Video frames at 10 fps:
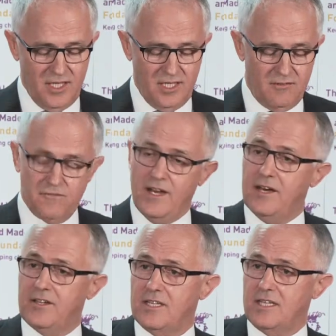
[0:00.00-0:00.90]
in
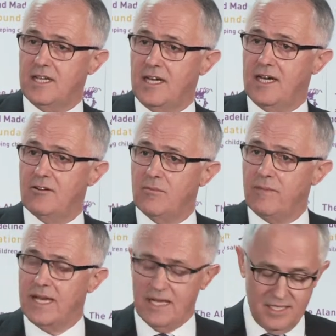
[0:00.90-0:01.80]
founding the Alana and
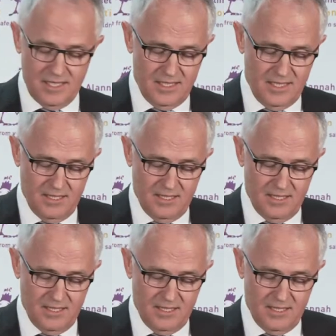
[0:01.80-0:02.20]
Madeline